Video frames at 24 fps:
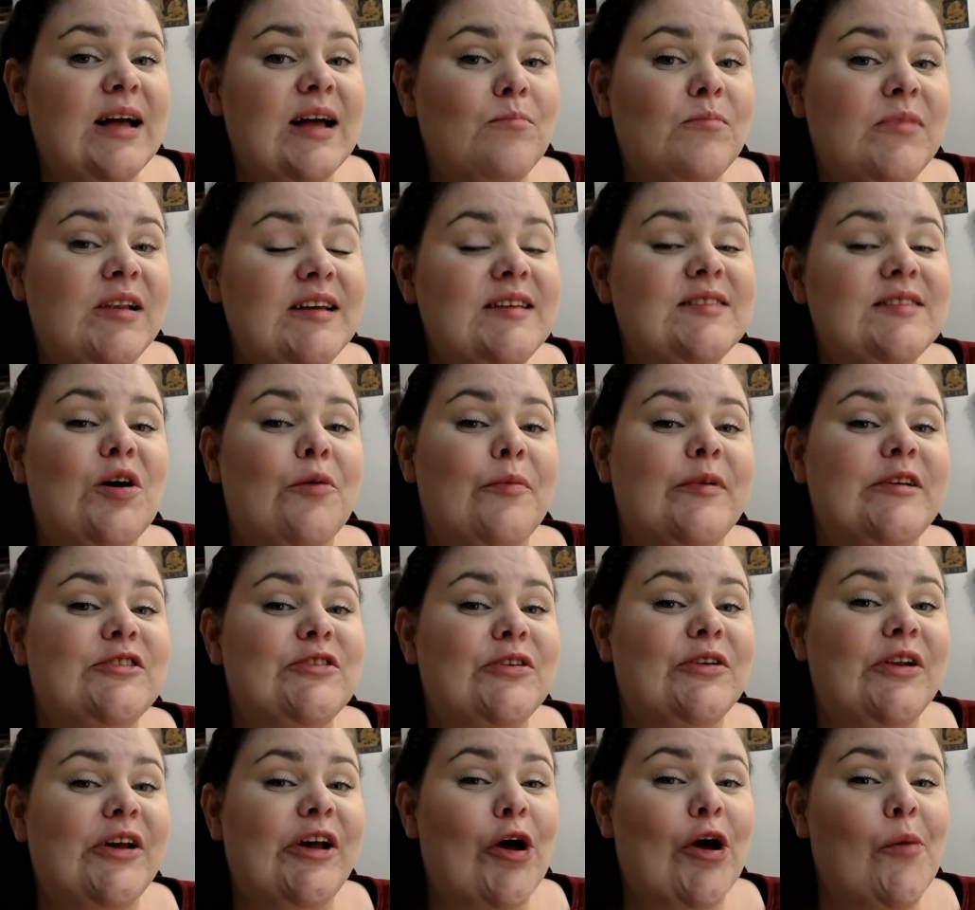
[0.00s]
please comment on
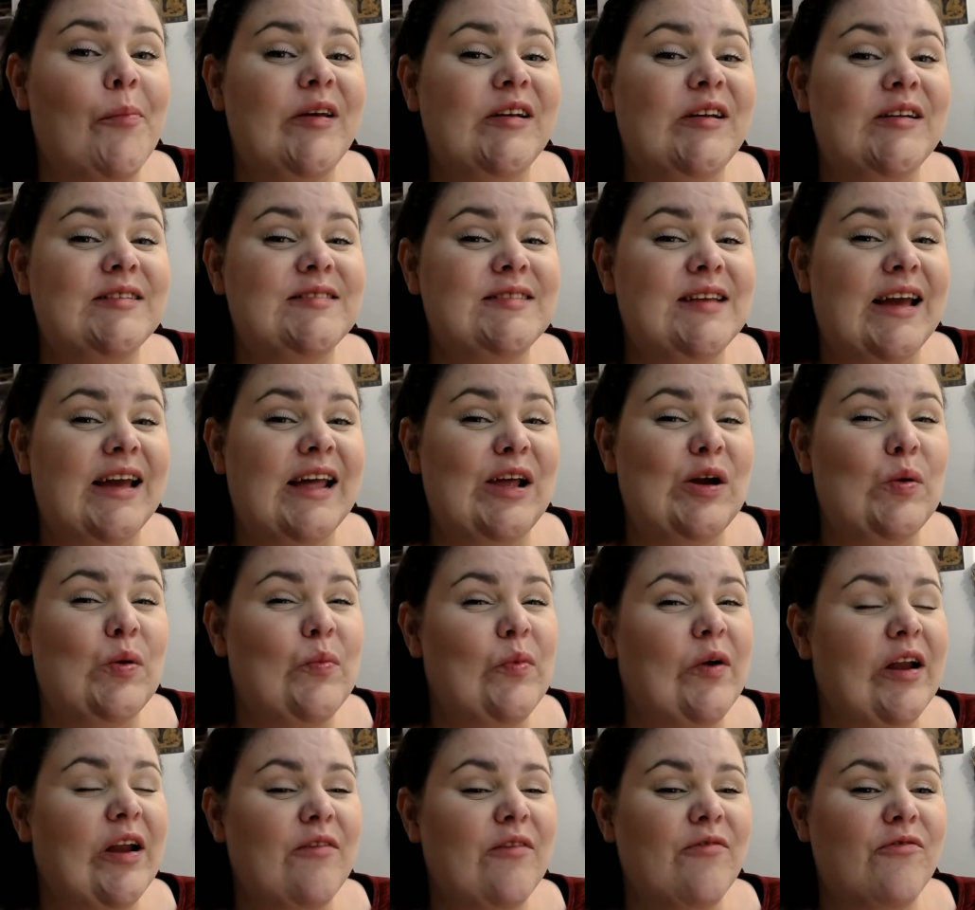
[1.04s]
her comment because again, it will bring
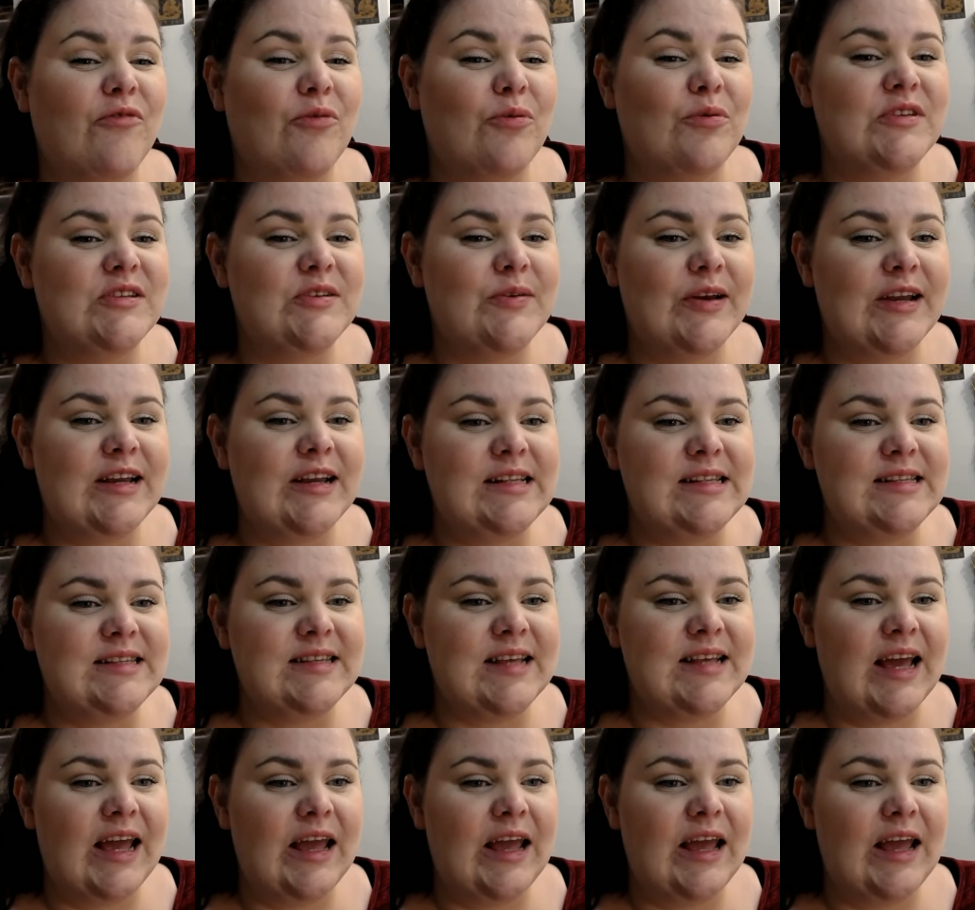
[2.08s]
it forward so I can see.